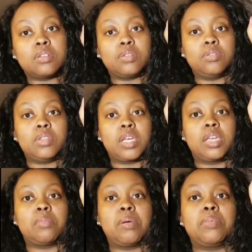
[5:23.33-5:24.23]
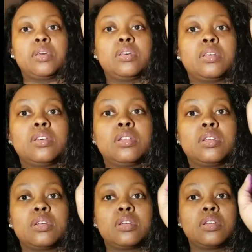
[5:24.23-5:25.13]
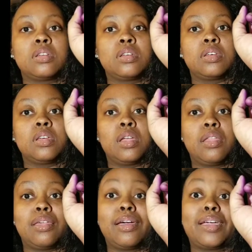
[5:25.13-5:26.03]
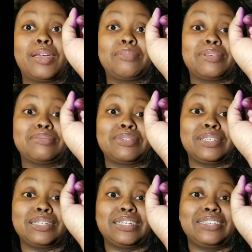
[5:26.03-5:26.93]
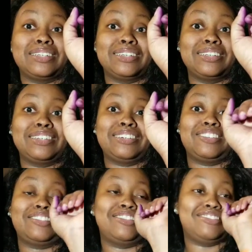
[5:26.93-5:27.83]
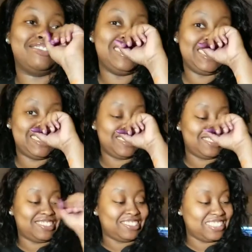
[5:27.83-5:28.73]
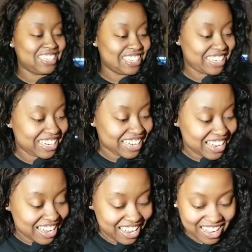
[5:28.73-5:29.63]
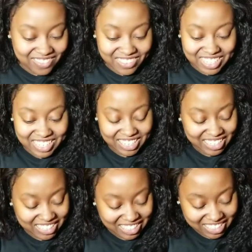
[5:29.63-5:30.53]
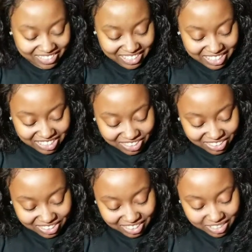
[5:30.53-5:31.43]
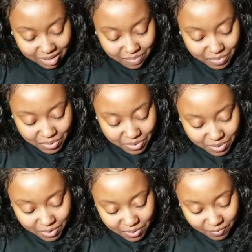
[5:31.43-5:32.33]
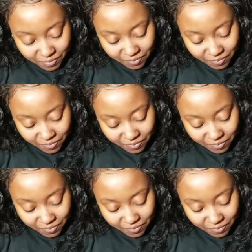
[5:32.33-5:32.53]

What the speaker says: Ooh, that came up good. That came up really good. Oh, shoot. I'm gonna tear that tangerine joint up. Ooh.